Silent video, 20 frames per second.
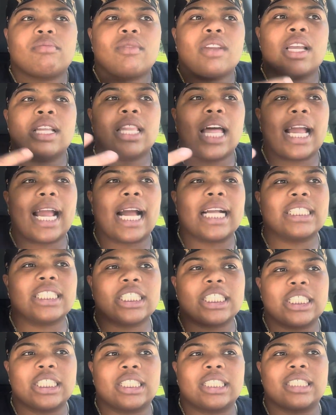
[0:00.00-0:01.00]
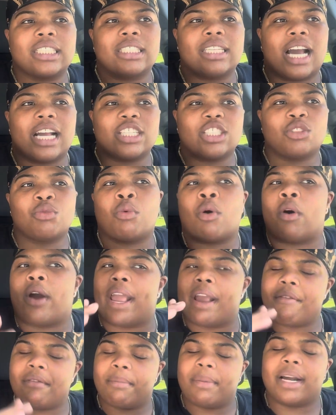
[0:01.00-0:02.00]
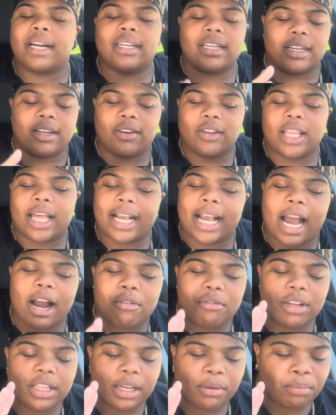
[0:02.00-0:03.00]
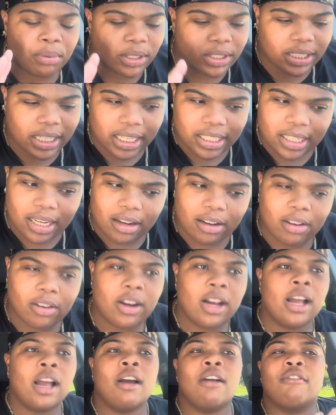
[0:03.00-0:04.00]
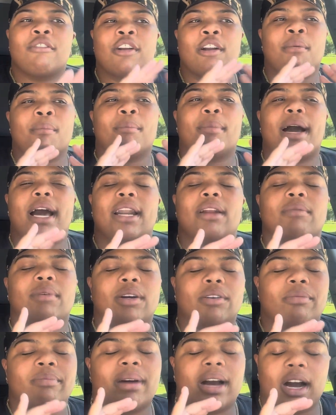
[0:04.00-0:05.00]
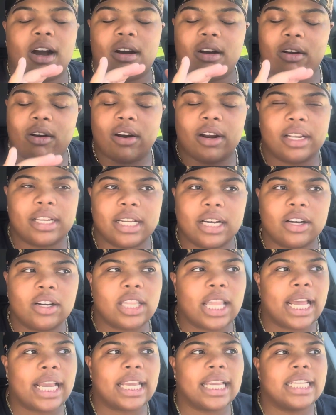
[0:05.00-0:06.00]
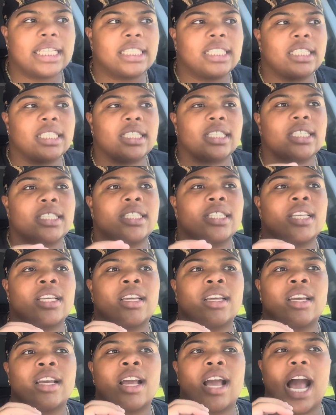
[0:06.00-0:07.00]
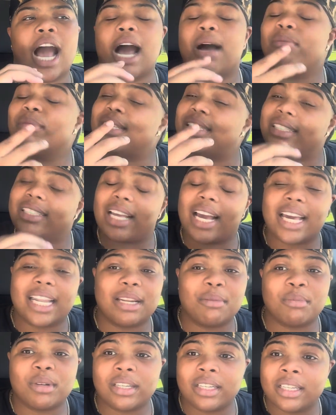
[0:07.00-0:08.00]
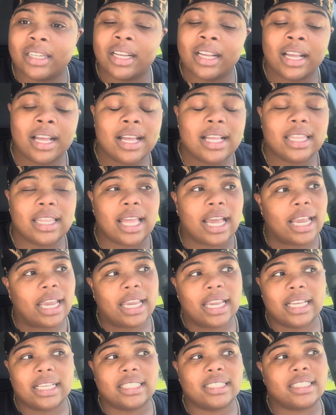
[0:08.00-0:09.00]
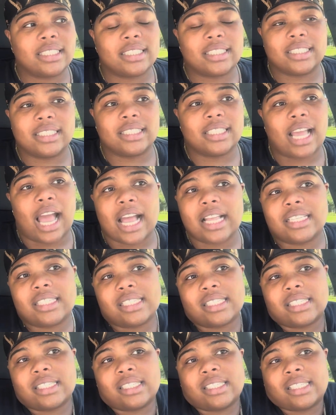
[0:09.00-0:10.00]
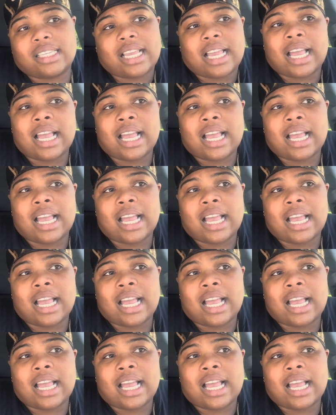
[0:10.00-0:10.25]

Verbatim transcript: like I just I just want everybody to know like I really appreciate y'all from the bottom of my heart, y'all. Like it's just I'm excited, bro. Like it's I just